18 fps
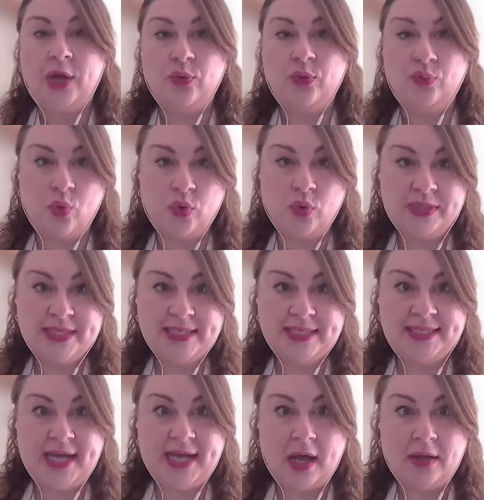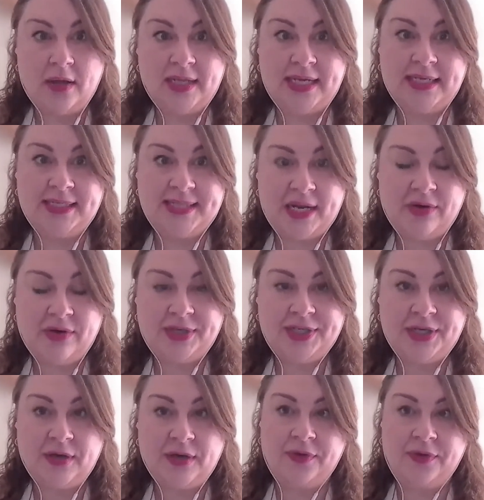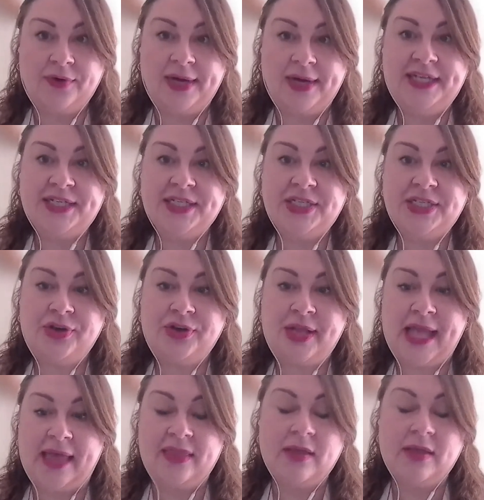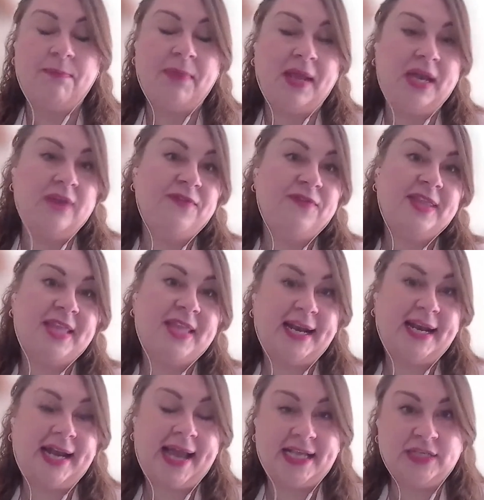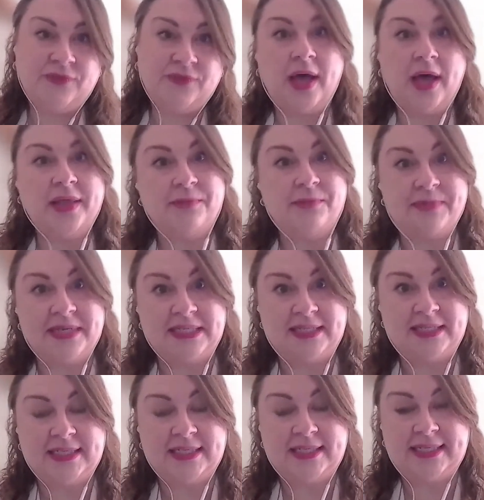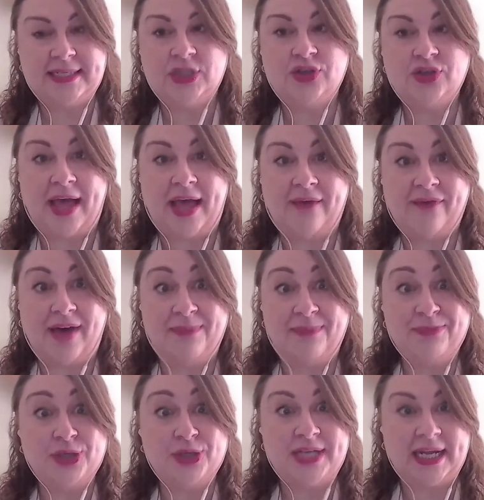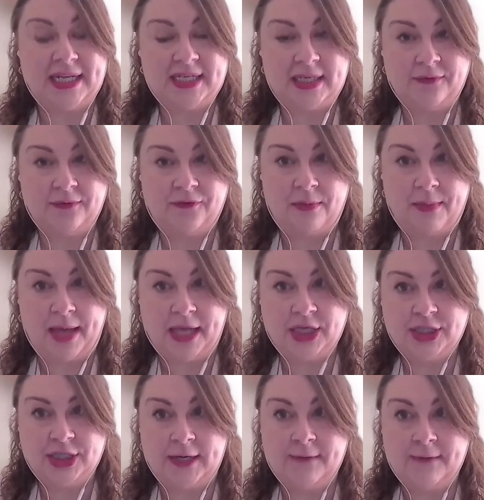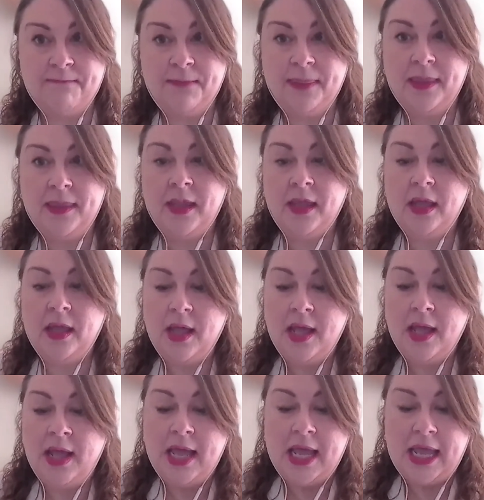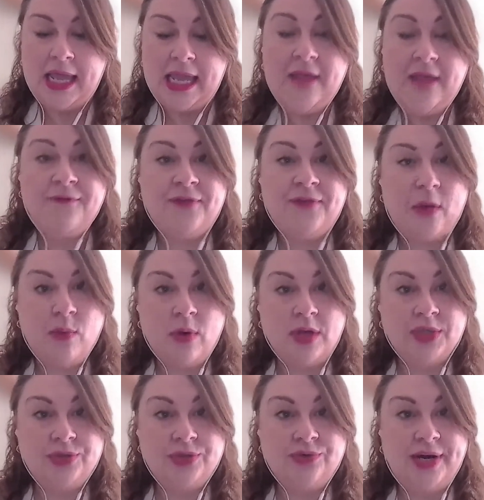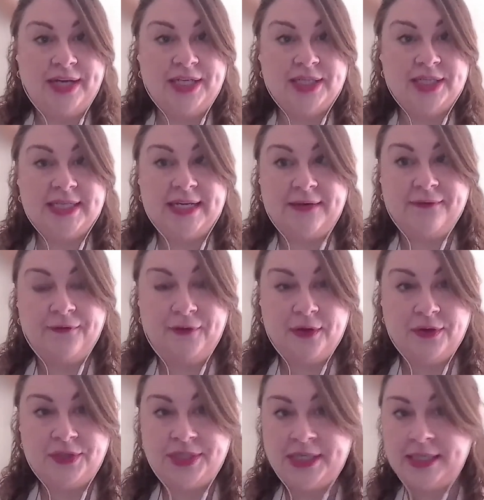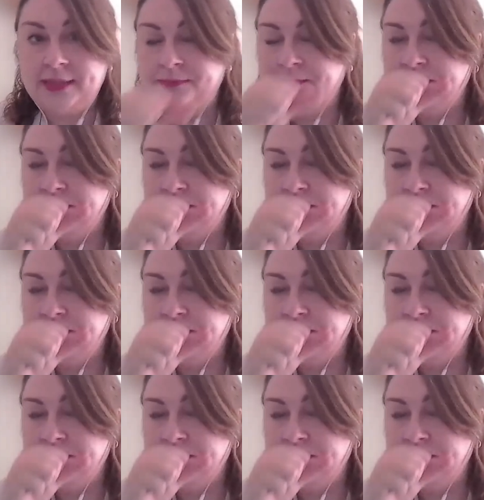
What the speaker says: It waters down the integrity of the registry and the benefit that it has for other businesses to have up to date information. If they want to register in future,